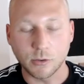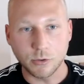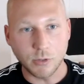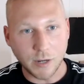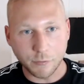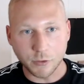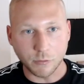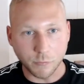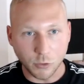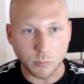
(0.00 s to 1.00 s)
you have your
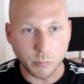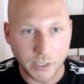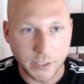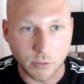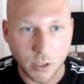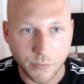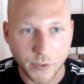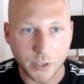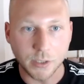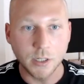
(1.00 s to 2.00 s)
full playground
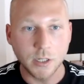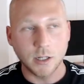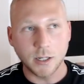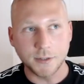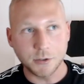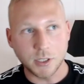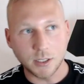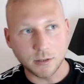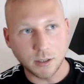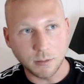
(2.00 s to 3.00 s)
there and you
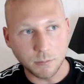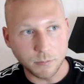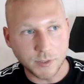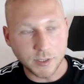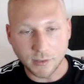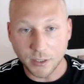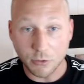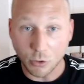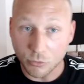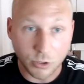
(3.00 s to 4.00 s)
can design your
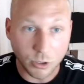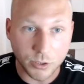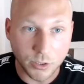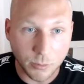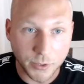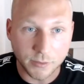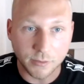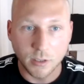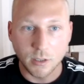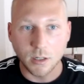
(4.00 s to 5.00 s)
own tokenomics.
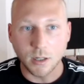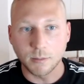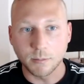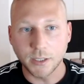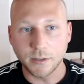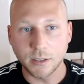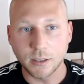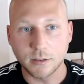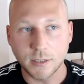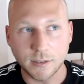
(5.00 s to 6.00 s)
And I
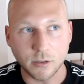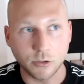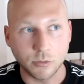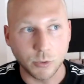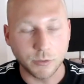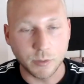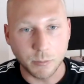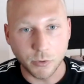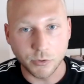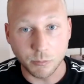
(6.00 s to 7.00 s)
think that's also one of the
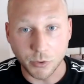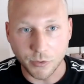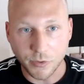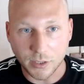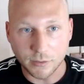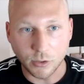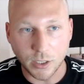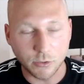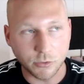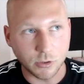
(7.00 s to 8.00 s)
most important things. So I
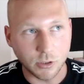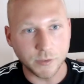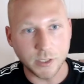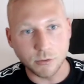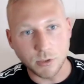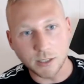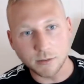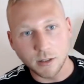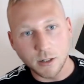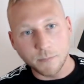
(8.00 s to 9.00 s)
also love that
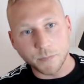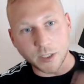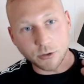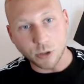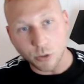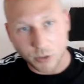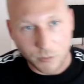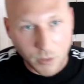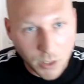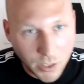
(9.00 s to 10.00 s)
that the token
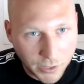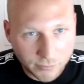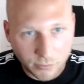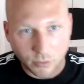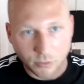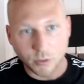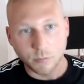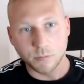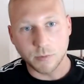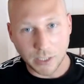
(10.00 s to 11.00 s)
has,
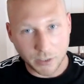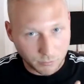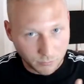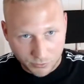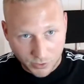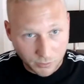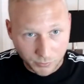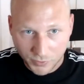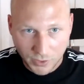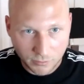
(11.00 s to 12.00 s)
like Adrianna
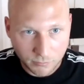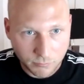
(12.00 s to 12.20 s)
was saying,